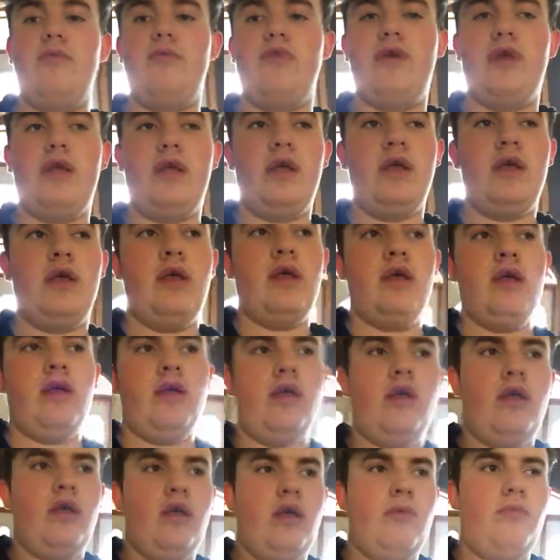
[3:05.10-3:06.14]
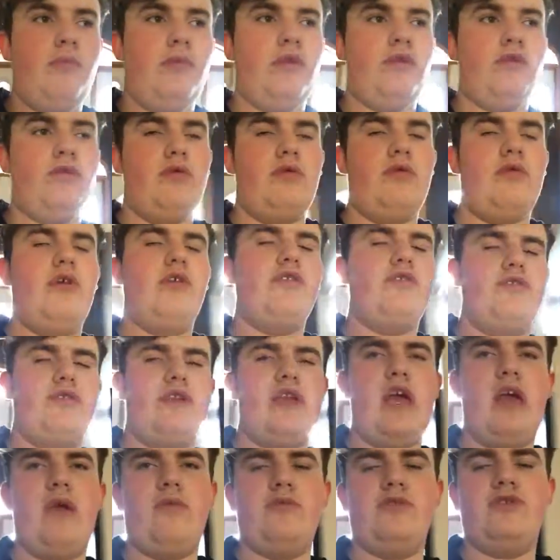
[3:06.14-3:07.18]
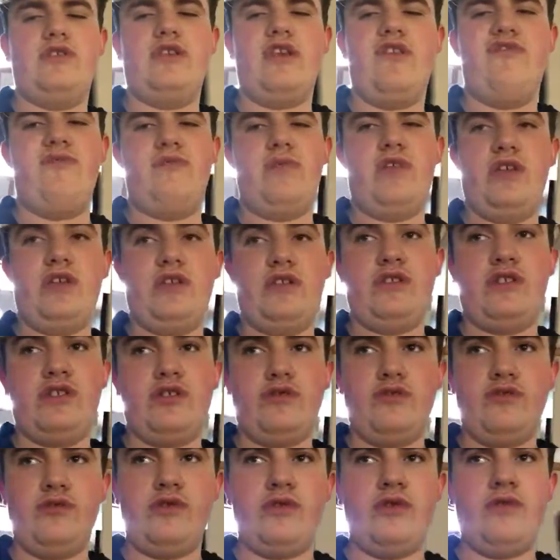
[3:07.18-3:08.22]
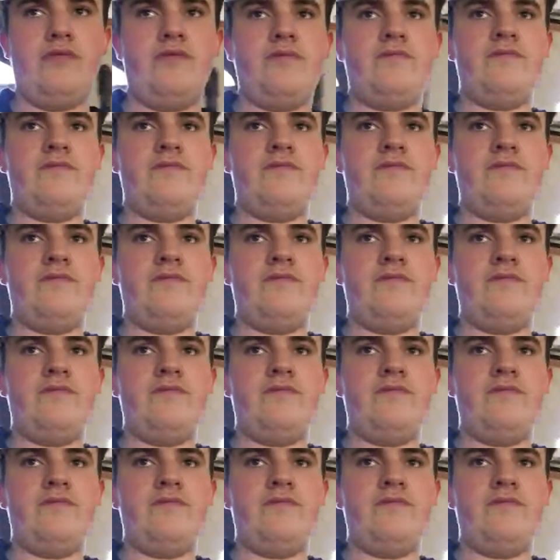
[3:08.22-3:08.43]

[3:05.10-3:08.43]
but my other camera is giving me issues.